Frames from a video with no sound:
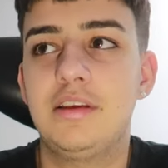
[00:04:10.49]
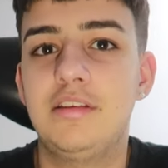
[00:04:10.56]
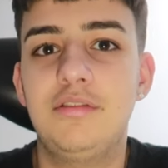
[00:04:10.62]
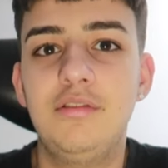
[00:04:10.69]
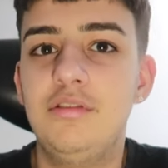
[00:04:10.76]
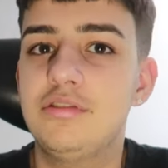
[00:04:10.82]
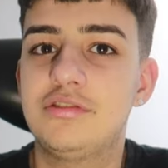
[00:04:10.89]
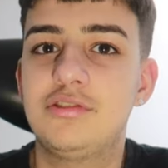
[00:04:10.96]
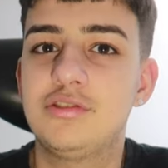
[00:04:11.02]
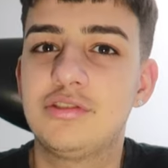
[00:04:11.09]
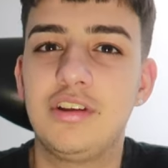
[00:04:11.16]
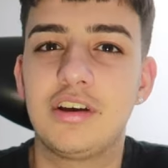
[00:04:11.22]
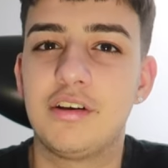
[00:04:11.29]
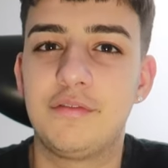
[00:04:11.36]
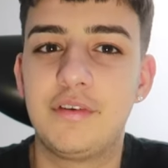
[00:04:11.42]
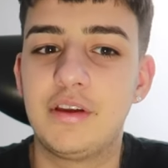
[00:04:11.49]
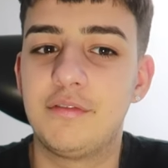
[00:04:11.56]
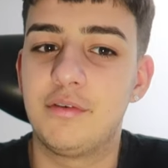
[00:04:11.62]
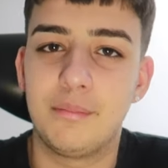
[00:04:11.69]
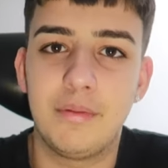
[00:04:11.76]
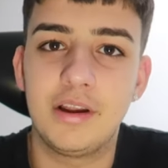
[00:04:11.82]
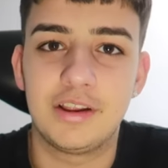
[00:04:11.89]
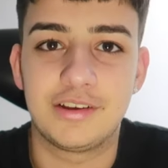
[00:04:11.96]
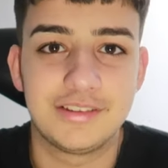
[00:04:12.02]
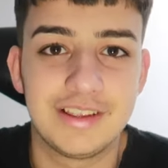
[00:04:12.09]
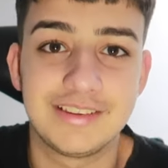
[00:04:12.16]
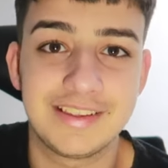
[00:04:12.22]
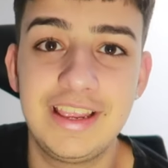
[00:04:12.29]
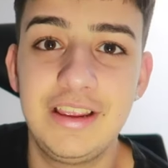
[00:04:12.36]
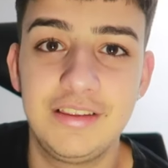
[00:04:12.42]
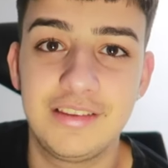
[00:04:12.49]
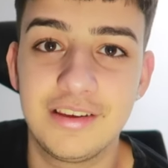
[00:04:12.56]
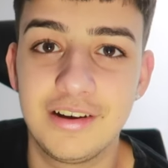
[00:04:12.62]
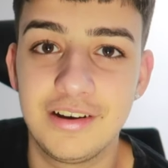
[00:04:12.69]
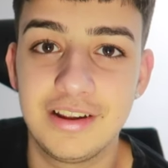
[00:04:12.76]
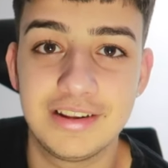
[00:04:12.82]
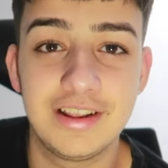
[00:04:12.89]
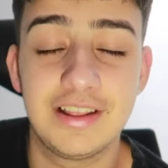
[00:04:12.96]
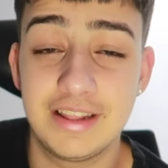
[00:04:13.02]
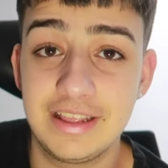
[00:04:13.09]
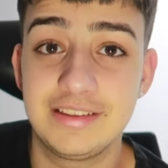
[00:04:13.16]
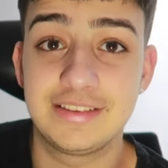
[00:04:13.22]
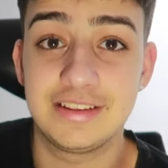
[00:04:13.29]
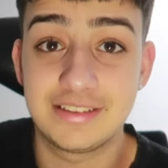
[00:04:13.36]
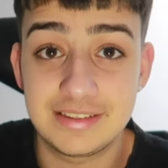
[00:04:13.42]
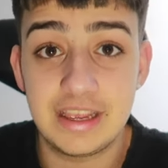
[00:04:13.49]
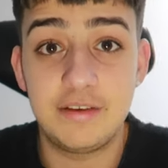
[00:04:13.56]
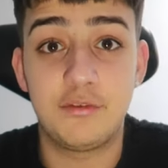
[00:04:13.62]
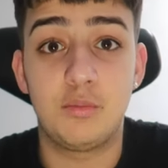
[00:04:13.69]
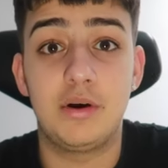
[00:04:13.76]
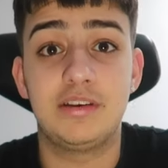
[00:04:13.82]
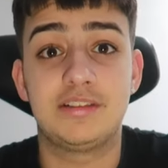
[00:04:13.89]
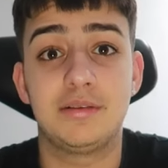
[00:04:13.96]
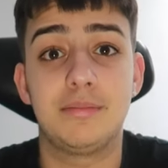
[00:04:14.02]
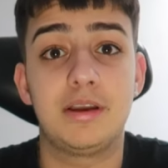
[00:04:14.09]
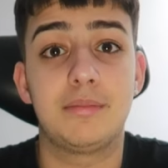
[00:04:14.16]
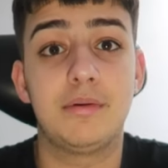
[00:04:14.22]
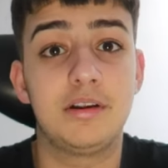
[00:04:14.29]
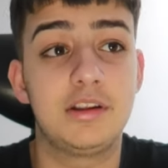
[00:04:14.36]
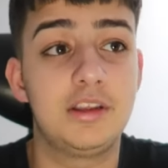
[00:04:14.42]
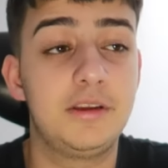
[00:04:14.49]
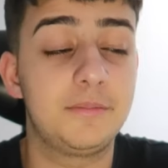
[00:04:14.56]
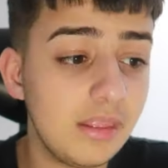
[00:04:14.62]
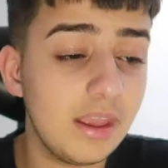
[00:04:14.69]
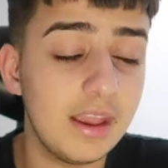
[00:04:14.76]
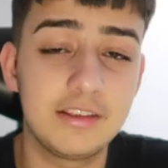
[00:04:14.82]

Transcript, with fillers: It's not just like a thing for money because there's easier and like they said, safer ways to make money.